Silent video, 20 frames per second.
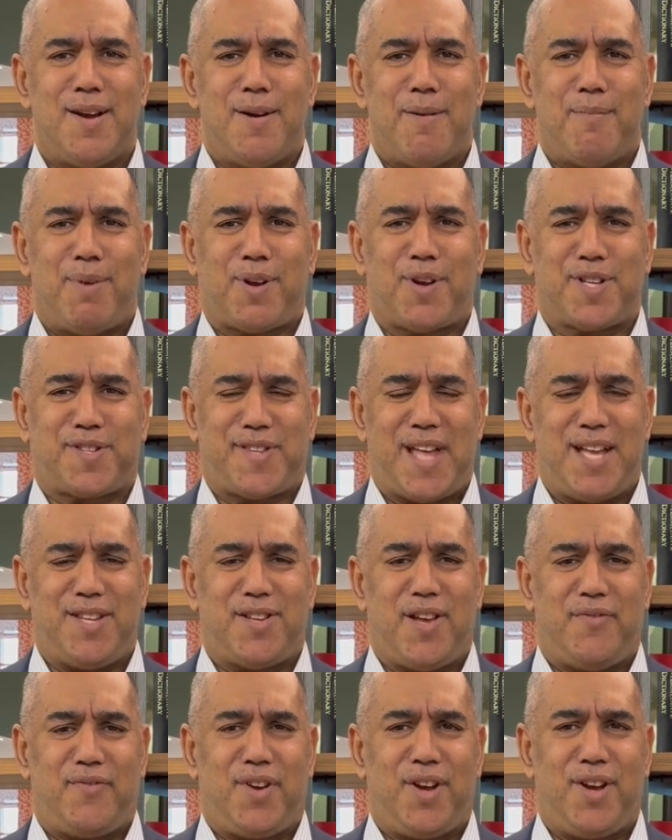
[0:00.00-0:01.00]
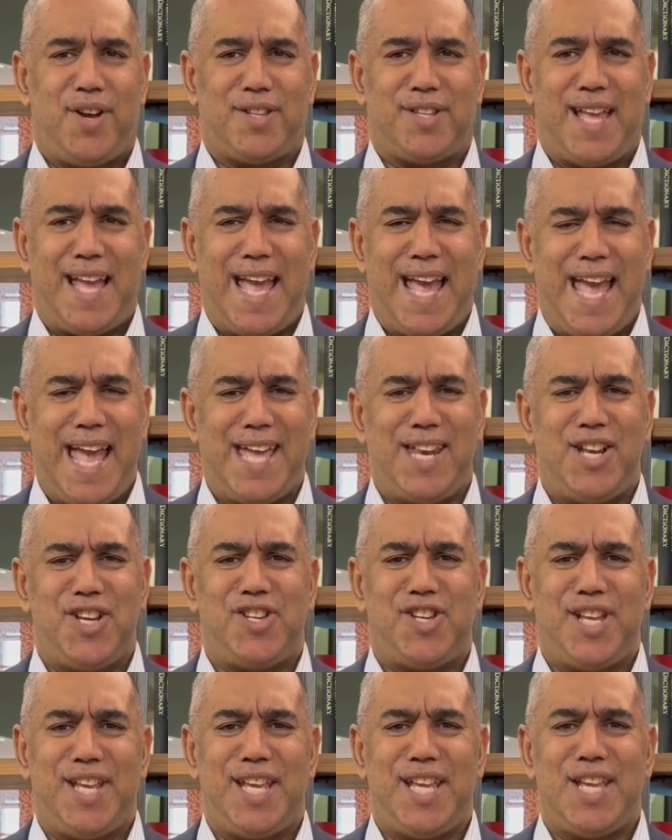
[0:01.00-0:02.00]
because they divert
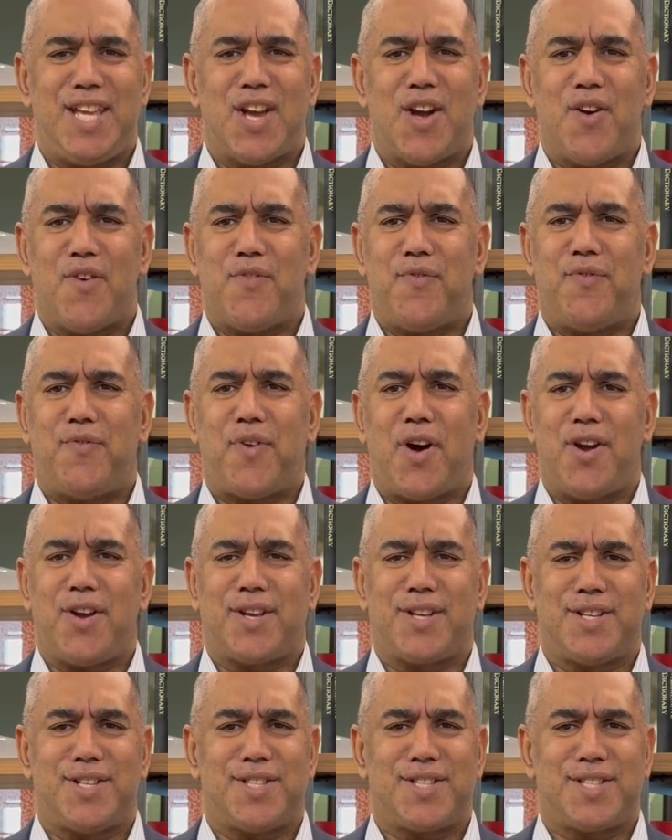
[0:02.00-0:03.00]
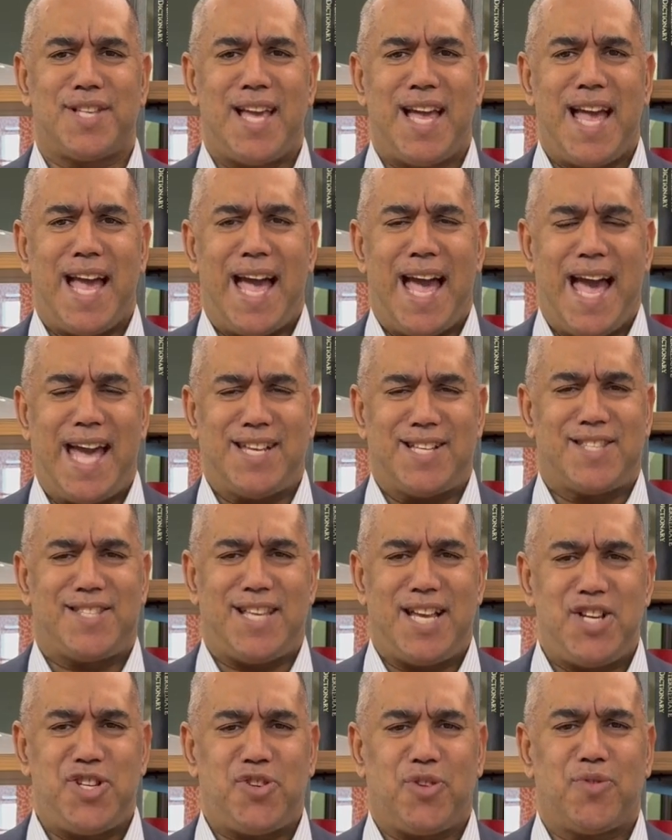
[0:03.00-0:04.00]
energy, focus, and
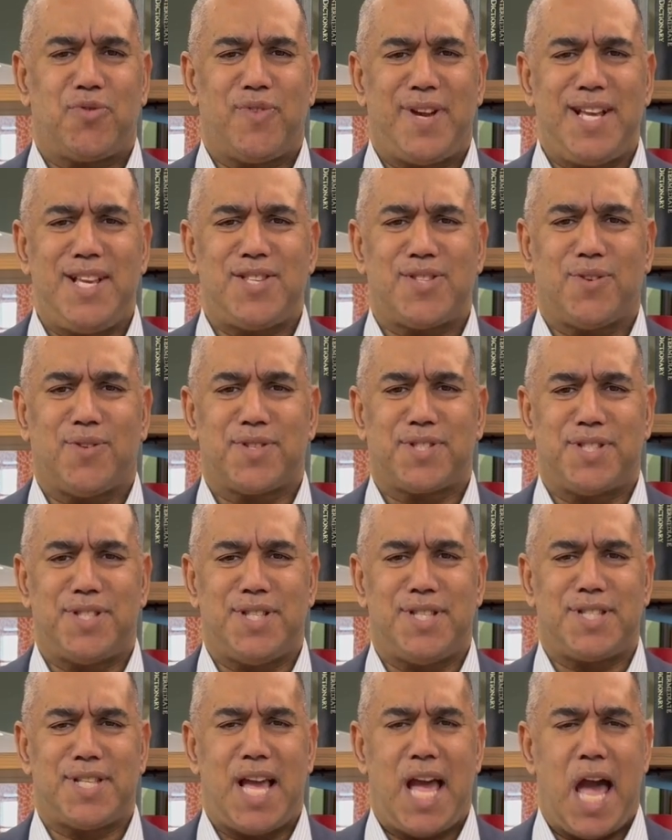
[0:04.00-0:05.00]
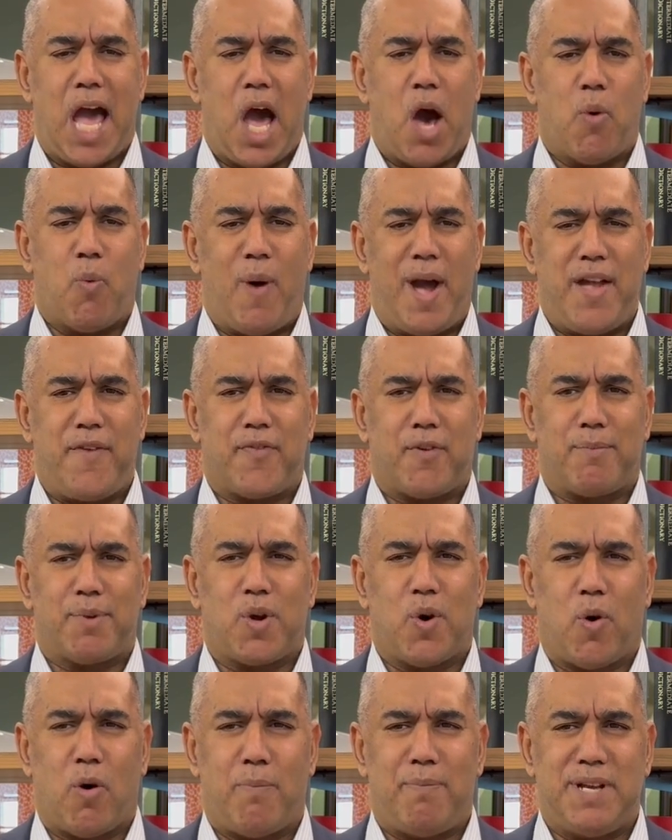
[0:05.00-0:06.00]
essential resources away from
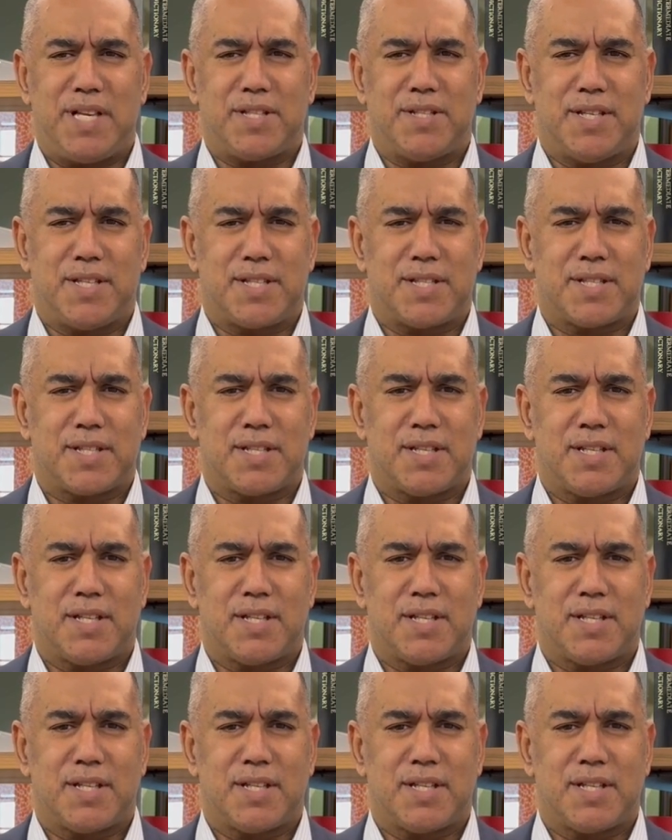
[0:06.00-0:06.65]
core business.